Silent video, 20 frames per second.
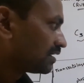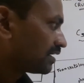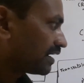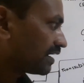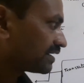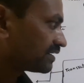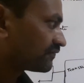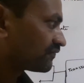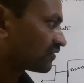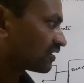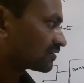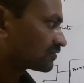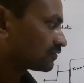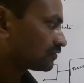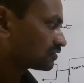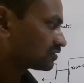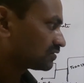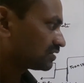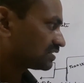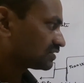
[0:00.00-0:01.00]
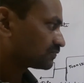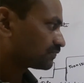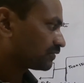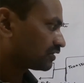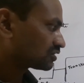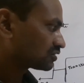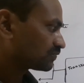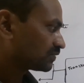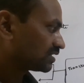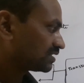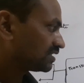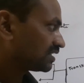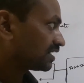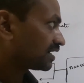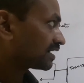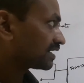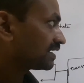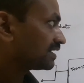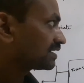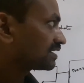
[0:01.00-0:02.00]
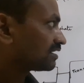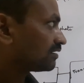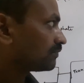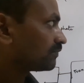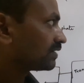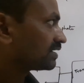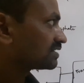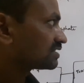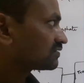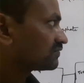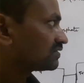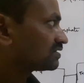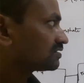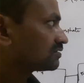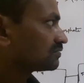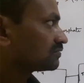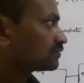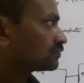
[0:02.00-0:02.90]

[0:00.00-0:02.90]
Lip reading: and fructose 6 phosphate, they again combines with